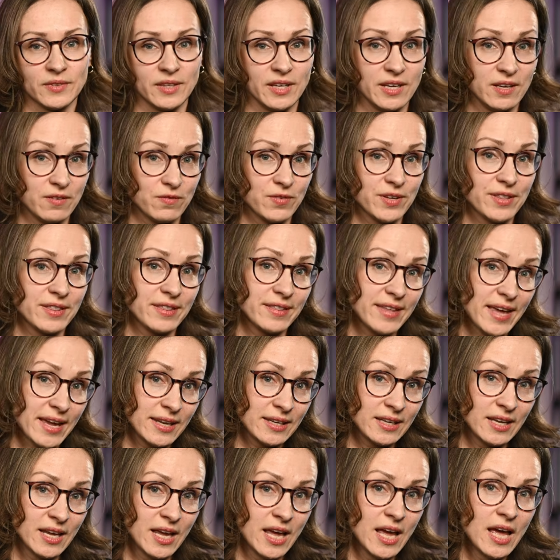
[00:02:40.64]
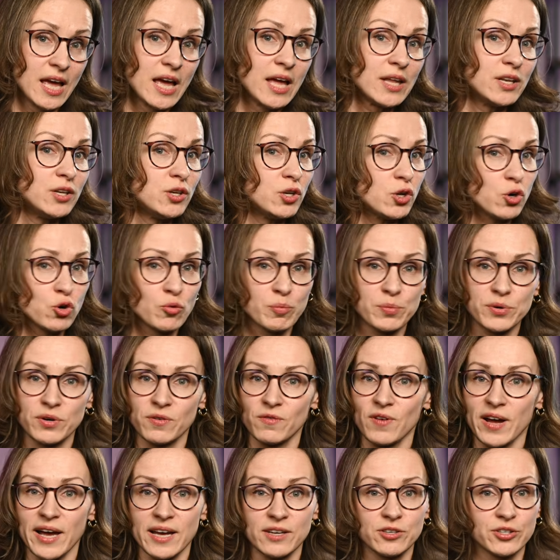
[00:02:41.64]
Even then, no
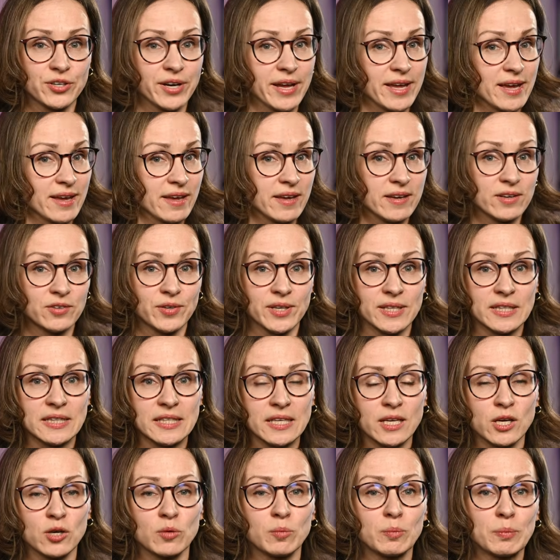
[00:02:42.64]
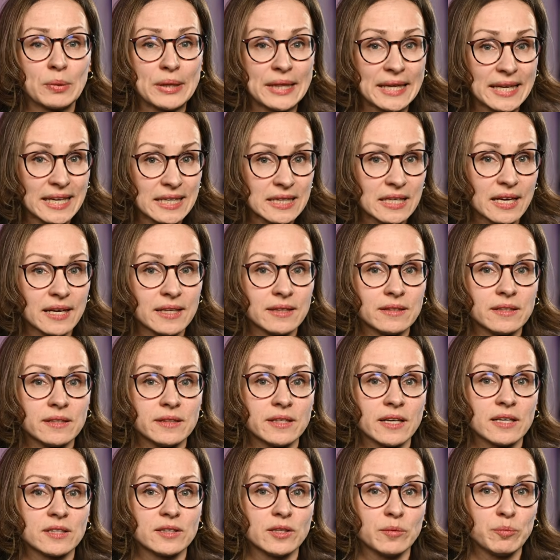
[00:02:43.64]
provider can guarantee complete
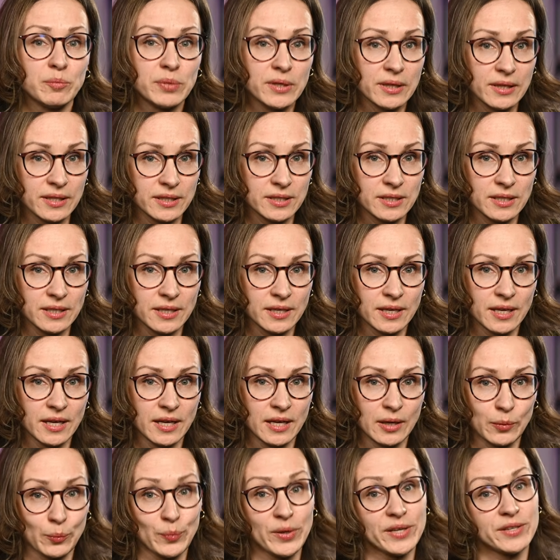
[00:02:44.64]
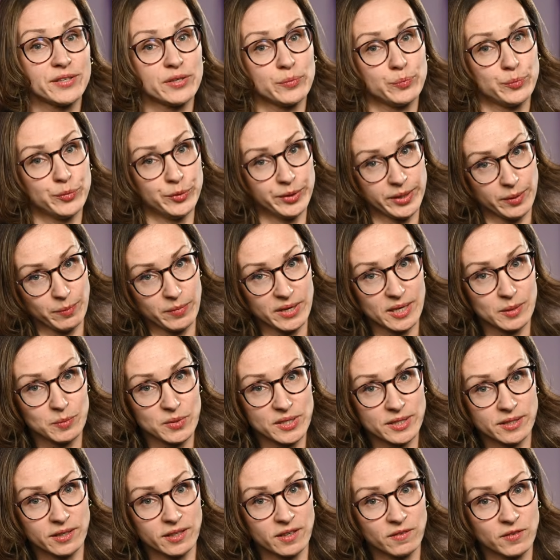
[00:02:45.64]
undetectability, but a premium
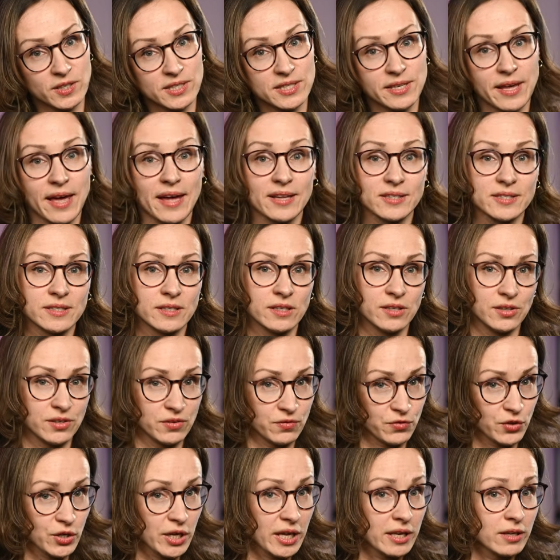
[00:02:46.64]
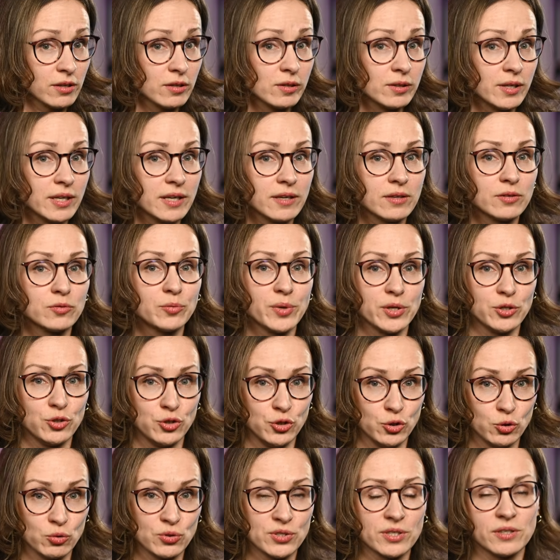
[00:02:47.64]
service can significantly
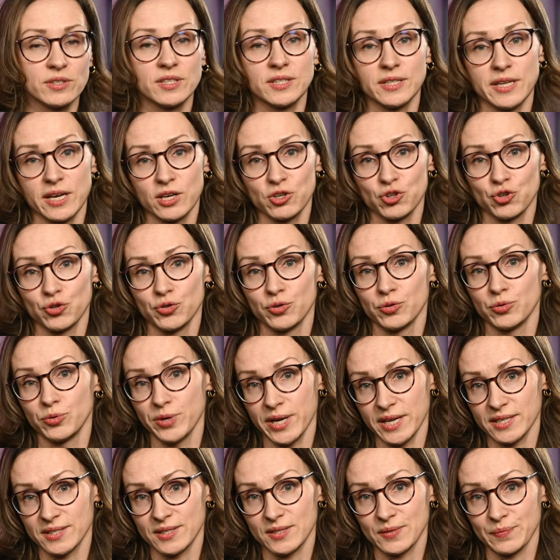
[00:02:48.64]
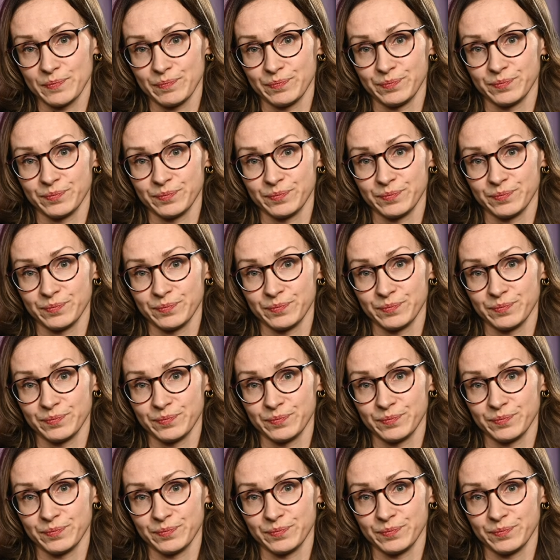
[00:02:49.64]
reduce detection rates.